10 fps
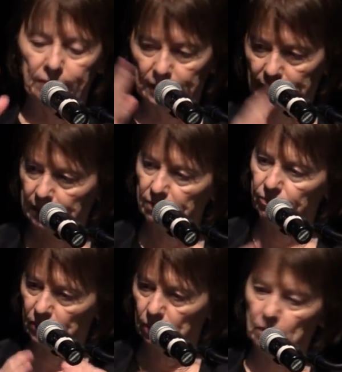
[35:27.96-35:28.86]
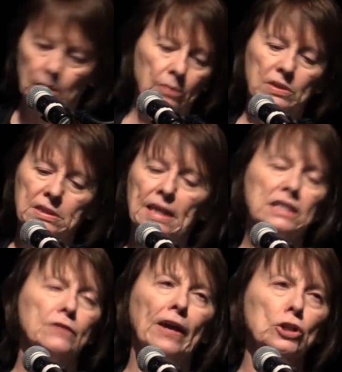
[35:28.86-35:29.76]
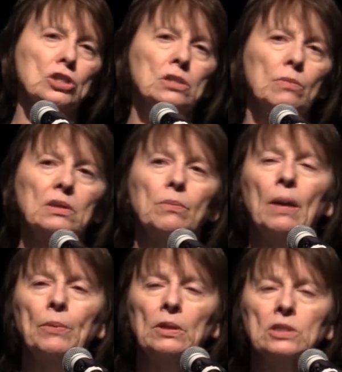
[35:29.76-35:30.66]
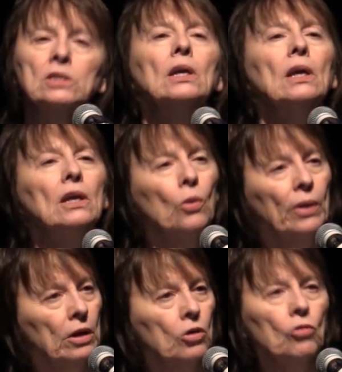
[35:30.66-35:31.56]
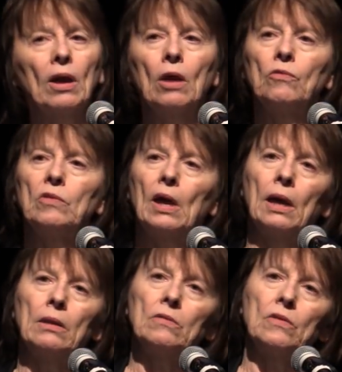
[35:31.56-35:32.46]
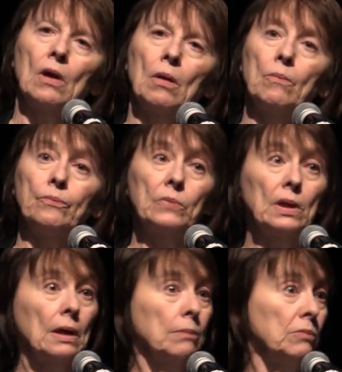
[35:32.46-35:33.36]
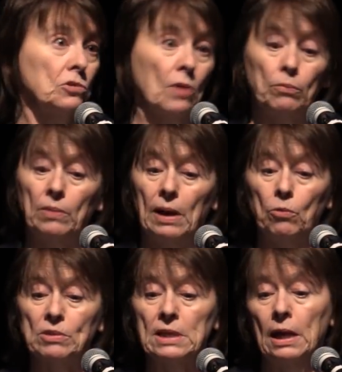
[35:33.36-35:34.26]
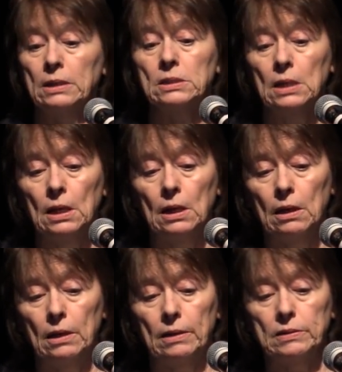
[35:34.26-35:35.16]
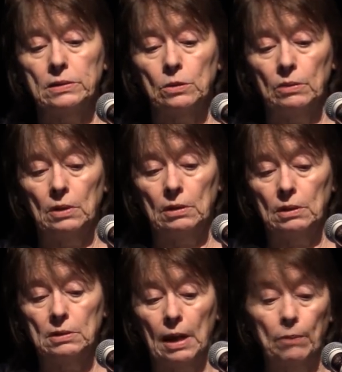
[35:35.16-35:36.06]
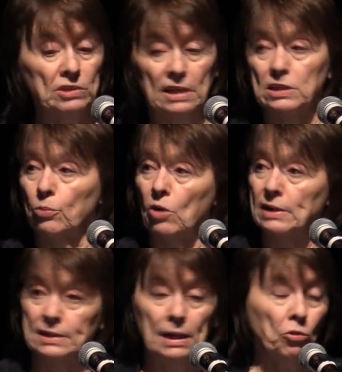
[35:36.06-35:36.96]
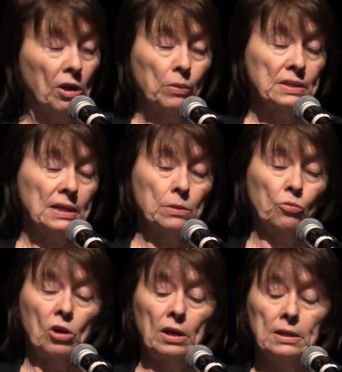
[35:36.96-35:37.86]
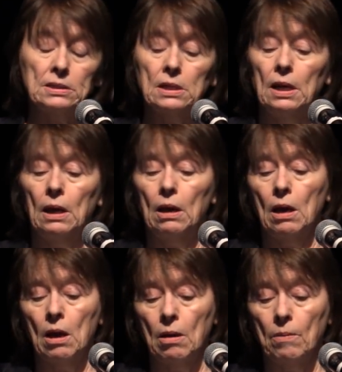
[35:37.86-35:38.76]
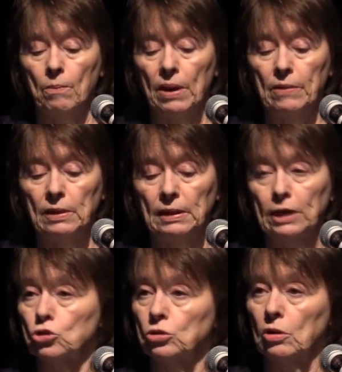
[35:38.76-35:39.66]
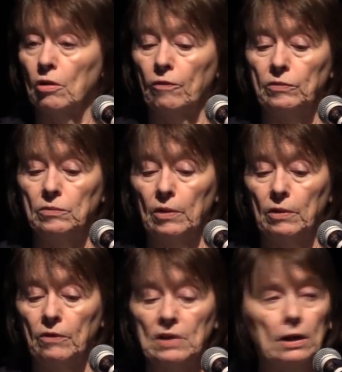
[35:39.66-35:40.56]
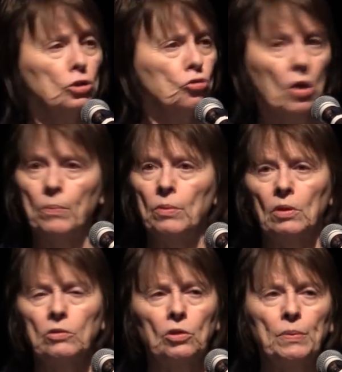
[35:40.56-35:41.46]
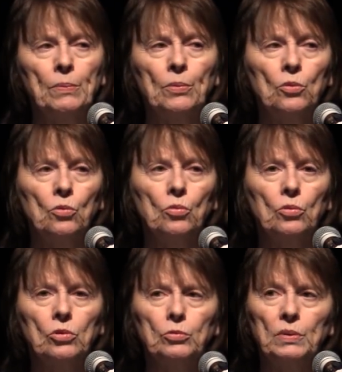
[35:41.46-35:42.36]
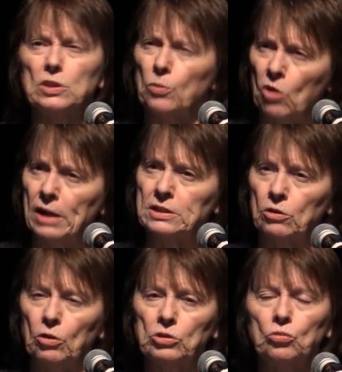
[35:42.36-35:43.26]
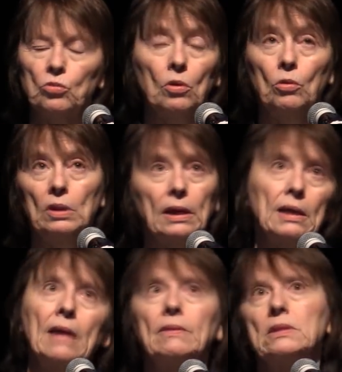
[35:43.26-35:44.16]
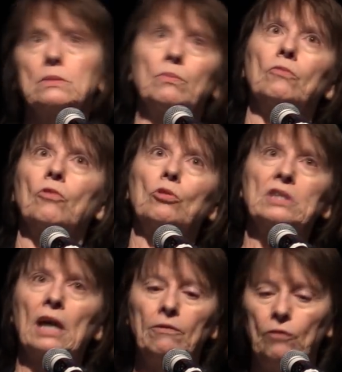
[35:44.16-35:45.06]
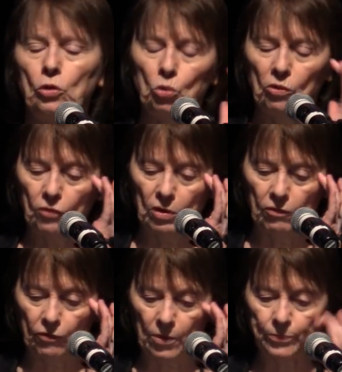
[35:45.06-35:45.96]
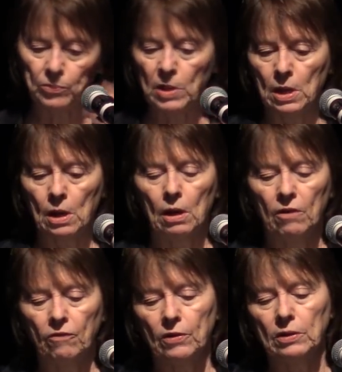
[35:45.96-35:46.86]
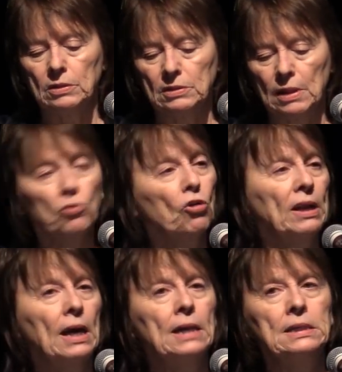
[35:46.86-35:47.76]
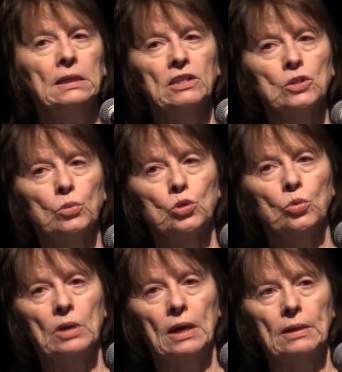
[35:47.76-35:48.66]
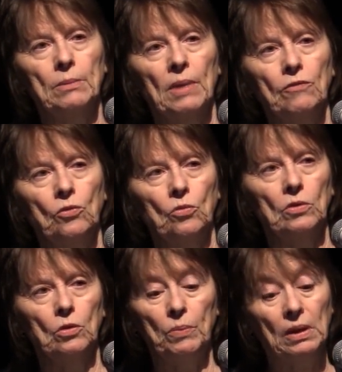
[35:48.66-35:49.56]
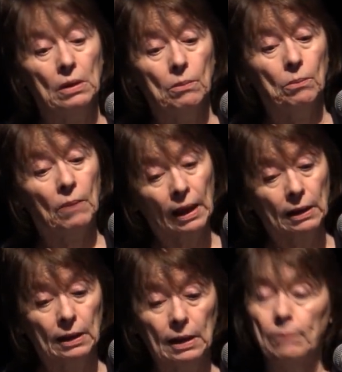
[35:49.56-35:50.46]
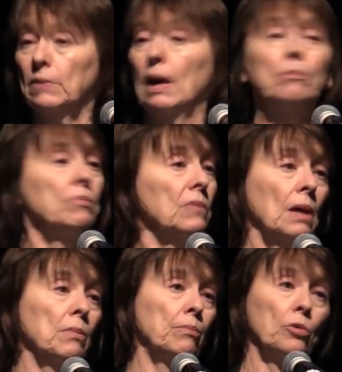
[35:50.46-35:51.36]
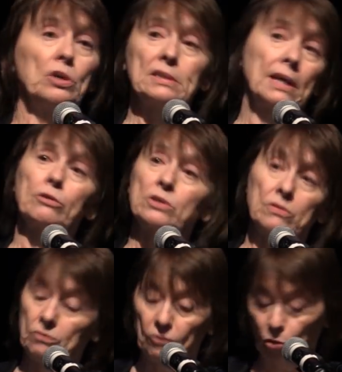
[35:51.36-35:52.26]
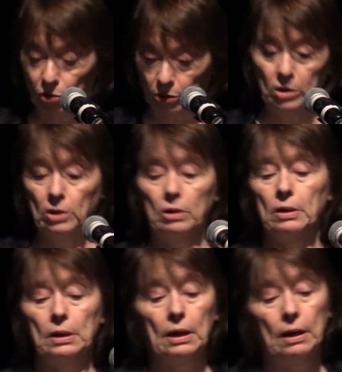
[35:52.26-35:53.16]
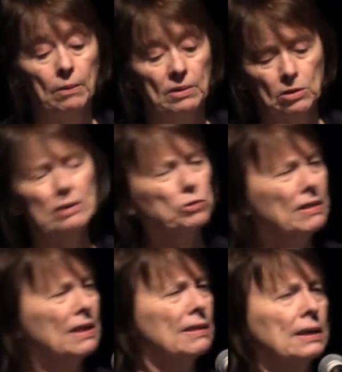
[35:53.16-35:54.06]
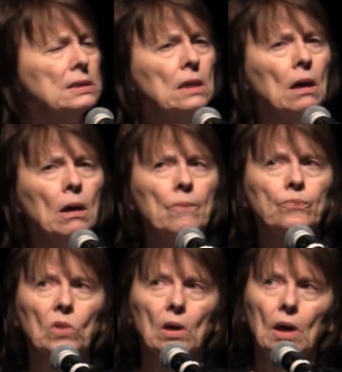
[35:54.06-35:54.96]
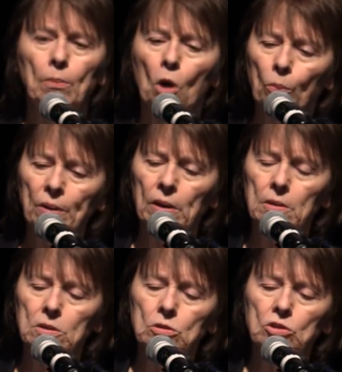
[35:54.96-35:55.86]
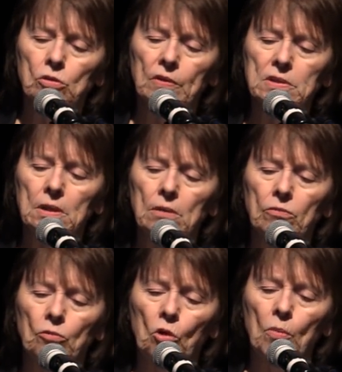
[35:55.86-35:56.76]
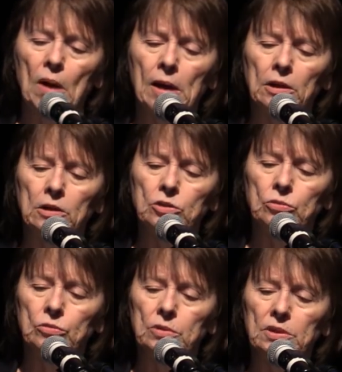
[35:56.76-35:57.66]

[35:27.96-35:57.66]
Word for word: again dissatisfactions among the populace going underground, and um, I, so I, I was not uh, uh I was not surprised, as a Democrat, I was not surprised um, by the election of, uh, of Donald Trump. The only people who could be surprised are those who, who like, had this rosy-eyed view of, of, um, of uh, democratic ideals which were not, in my view, you know, being met. I'm, I'm, I'm a Bernie Sanders voter. Uh, so I think that um, I'm hoping to serve as a role model to